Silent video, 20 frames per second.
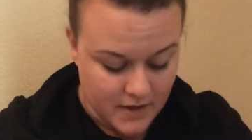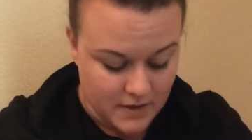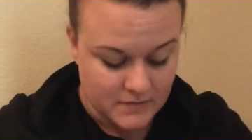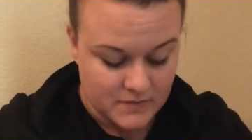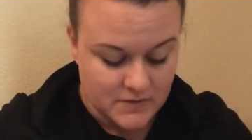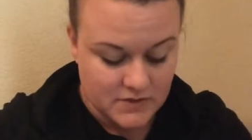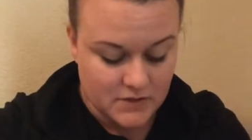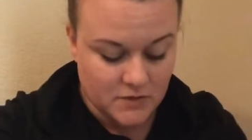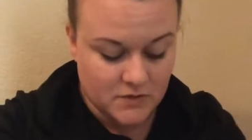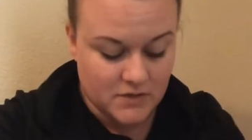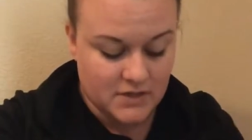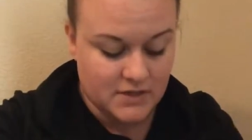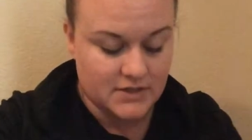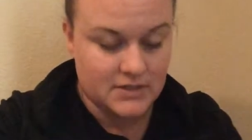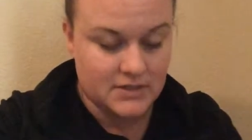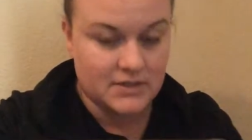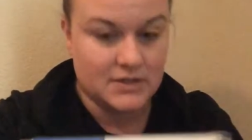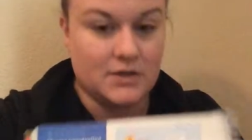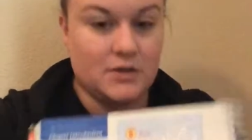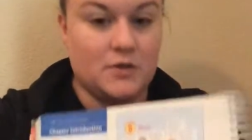So
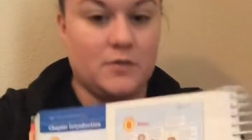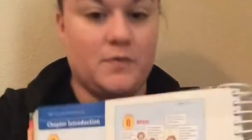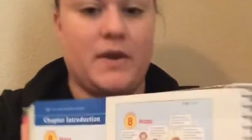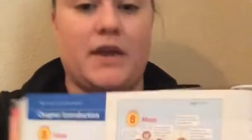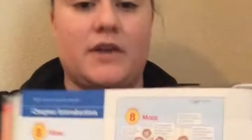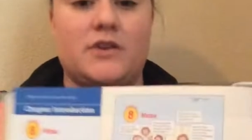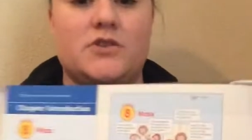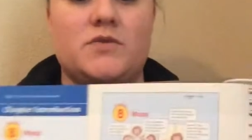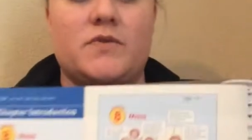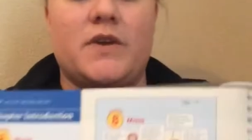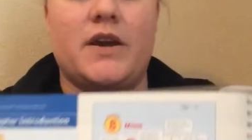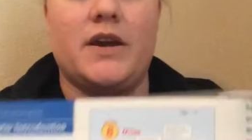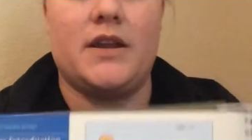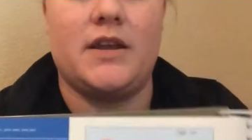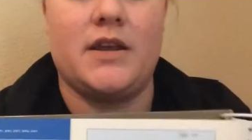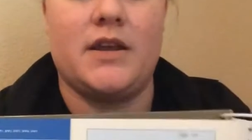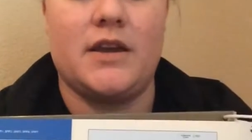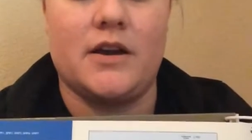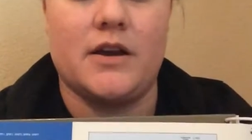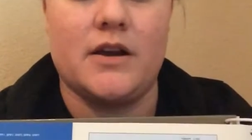this little page right
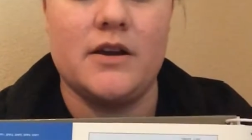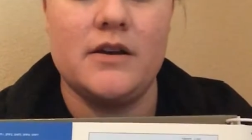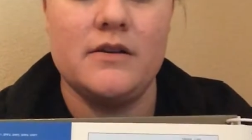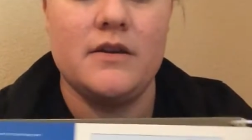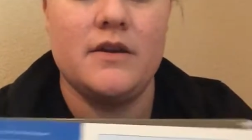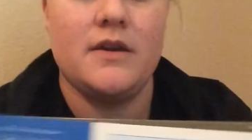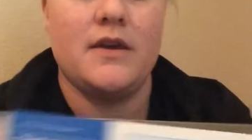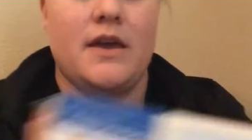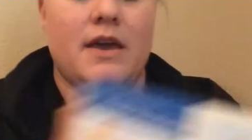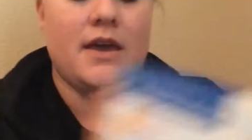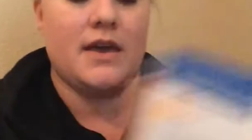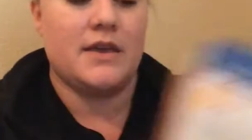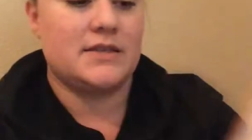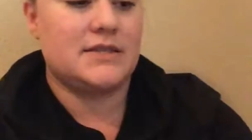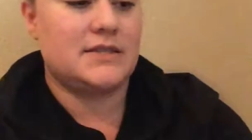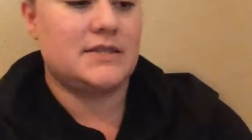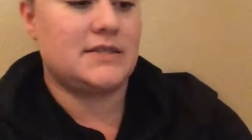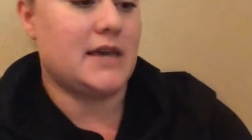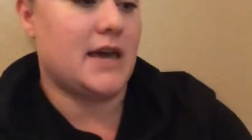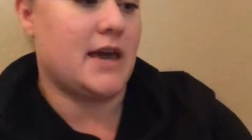here
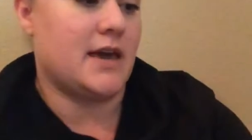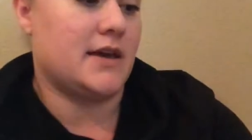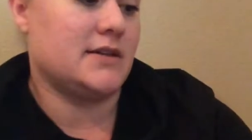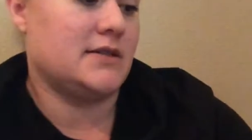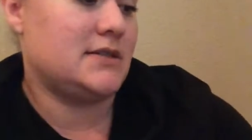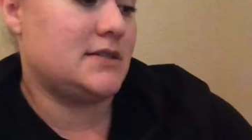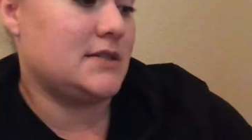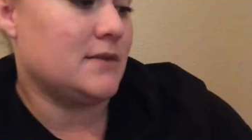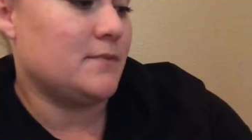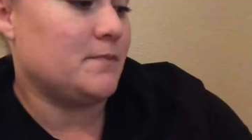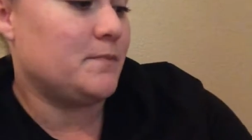says,